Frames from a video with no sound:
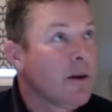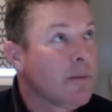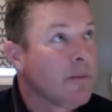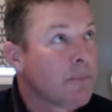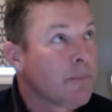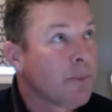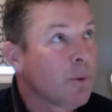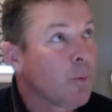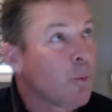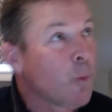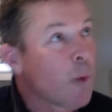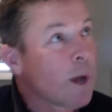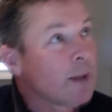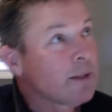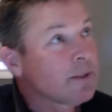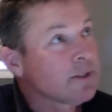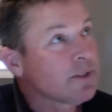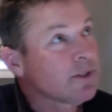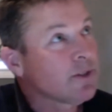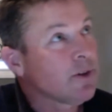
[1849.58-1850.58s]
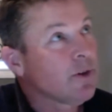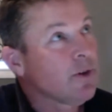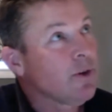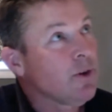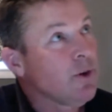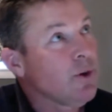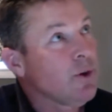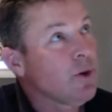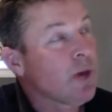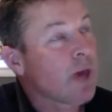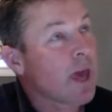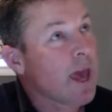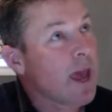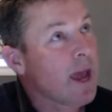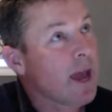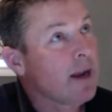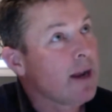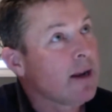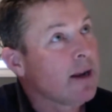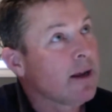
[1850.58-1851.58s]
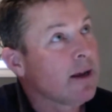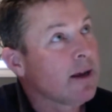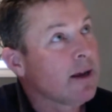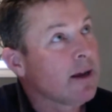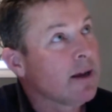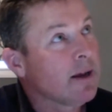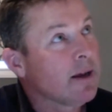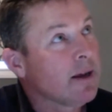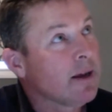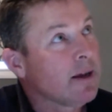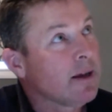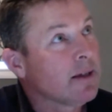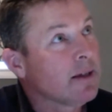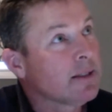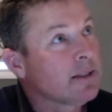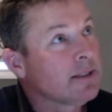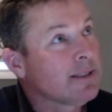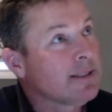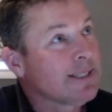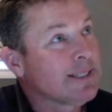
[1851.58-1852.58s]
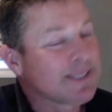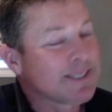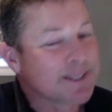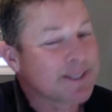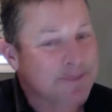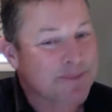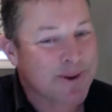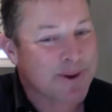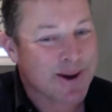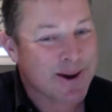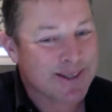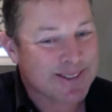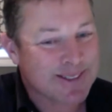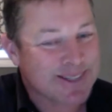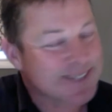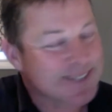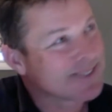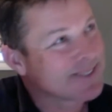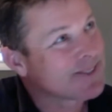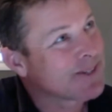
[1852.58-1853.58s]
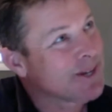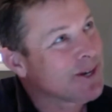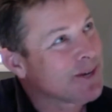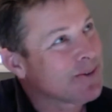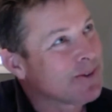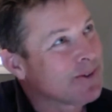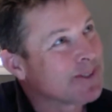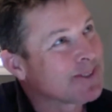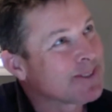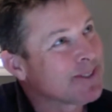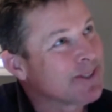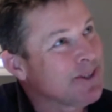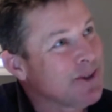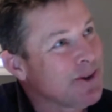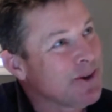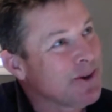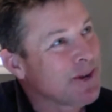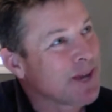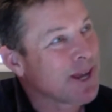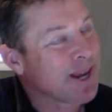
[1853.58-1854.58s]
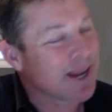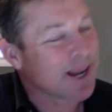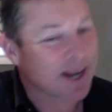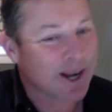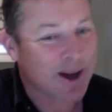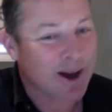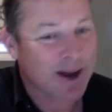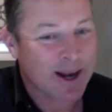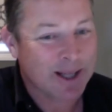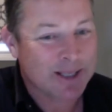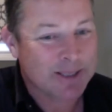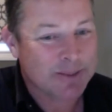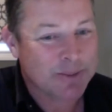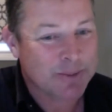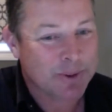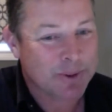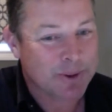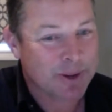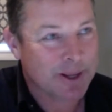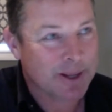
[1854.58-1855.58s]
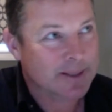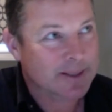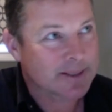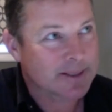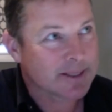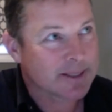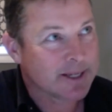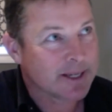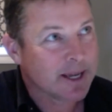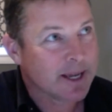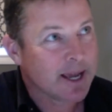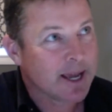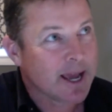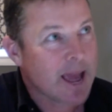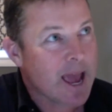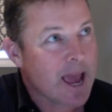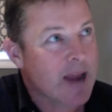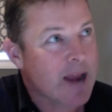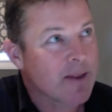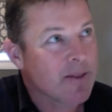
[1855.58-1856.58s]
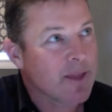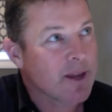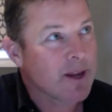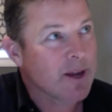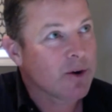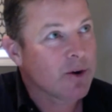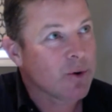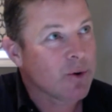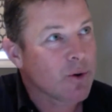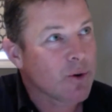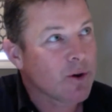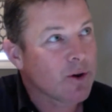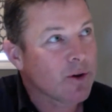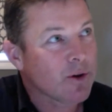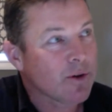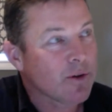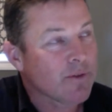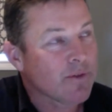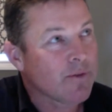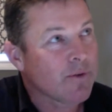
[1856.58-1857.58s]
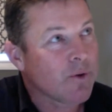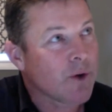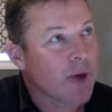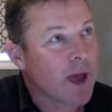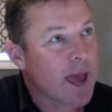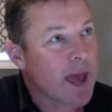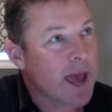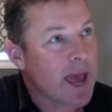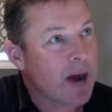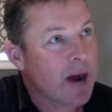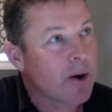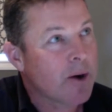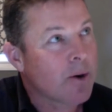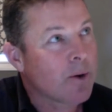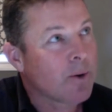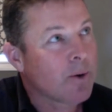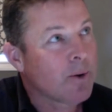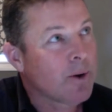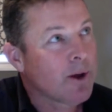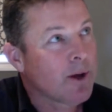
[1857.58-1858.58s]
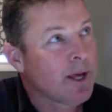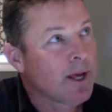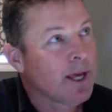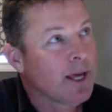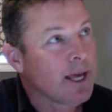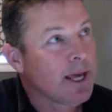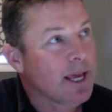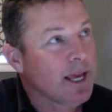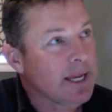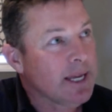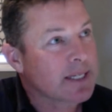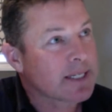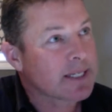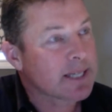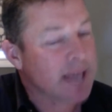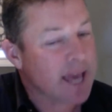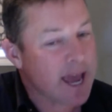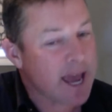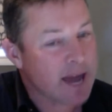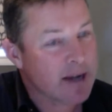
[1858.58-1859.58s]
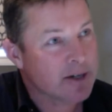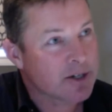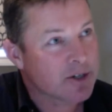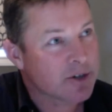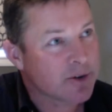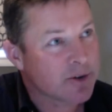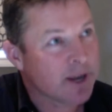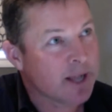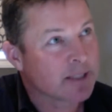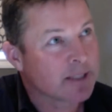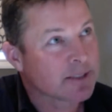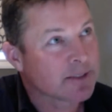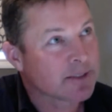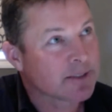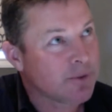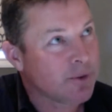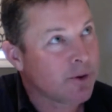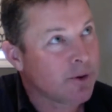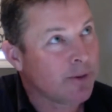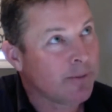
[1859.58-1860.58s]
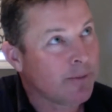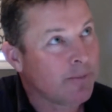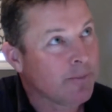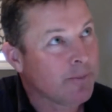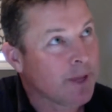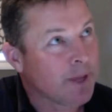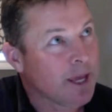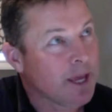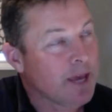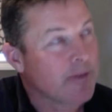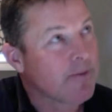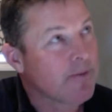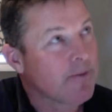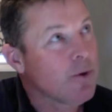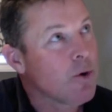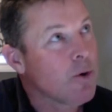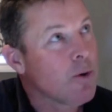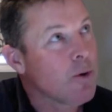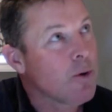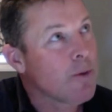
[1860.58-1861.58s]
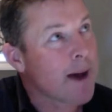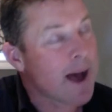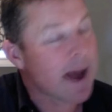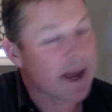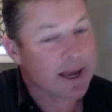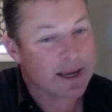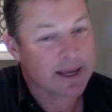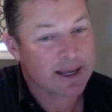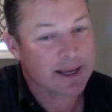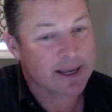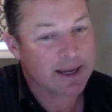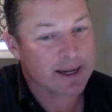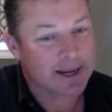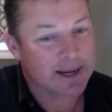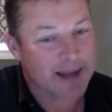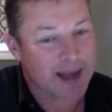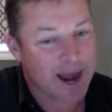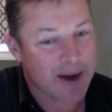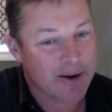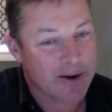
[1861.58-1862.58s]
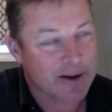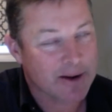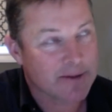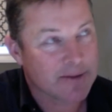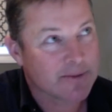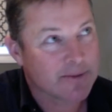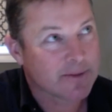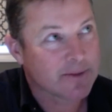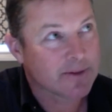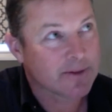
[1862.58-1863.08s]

But once you can systemize and sequence a unique client experience and then look for how it can transform, if your marketing narrative